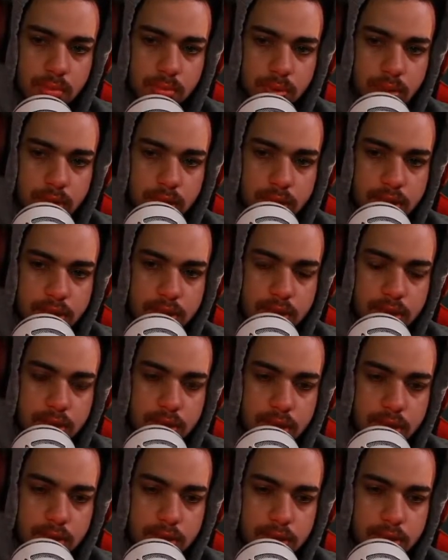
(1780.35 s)

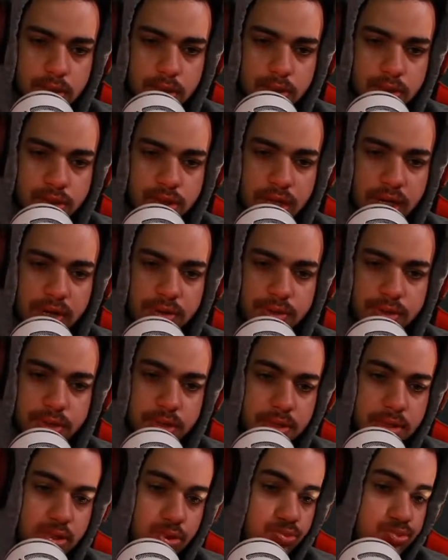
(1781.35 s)
Because uh, John only
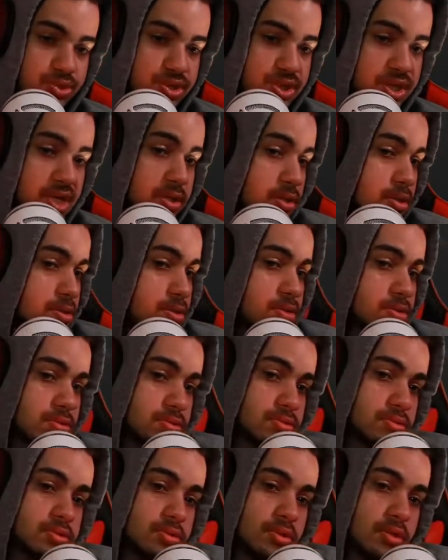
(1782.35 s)
gets 2%.
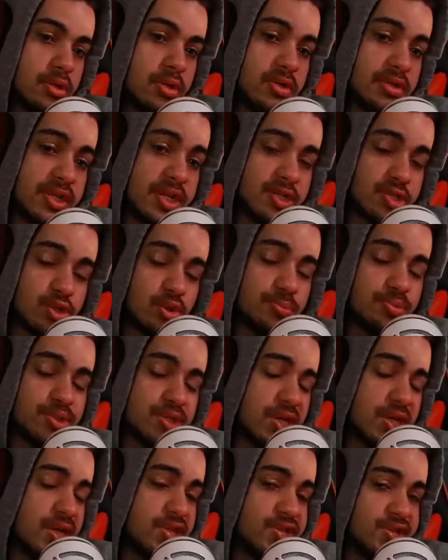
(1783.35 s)
He gets
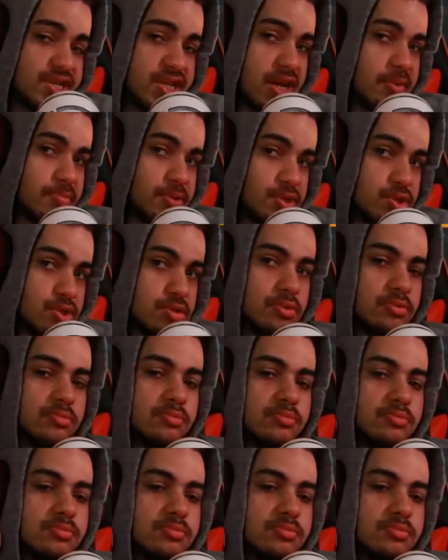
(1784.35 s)
2% of the championship.